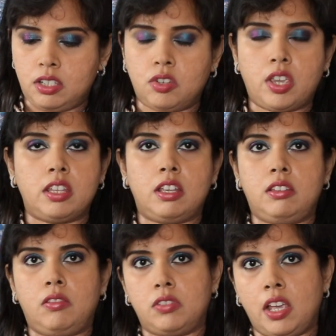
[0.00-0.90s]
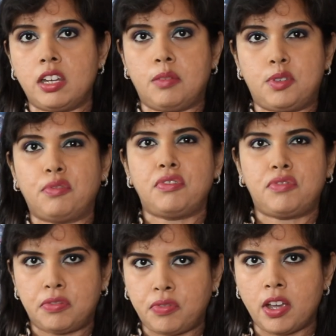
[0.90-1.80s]
Together those add up to
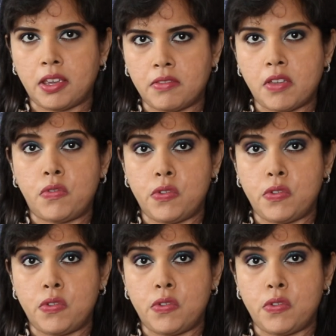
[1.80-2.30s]
55.50,